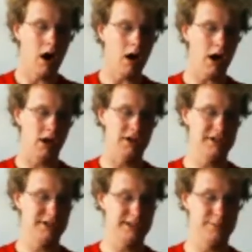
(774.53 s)
uh,
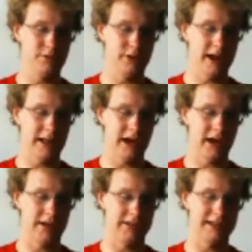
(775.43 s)
let's just move right
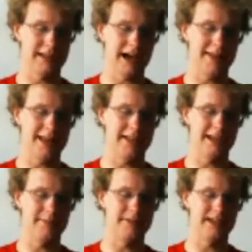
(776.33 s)
along because I, I think
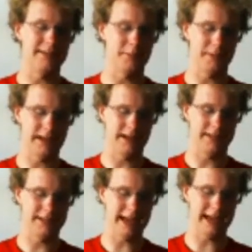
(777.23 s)
James has some
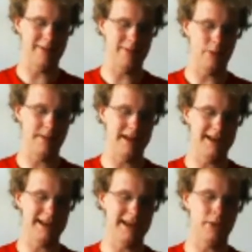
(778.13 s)
opinions. Dave, what
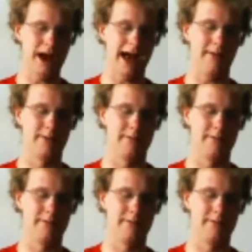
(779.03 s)
opinion do you have?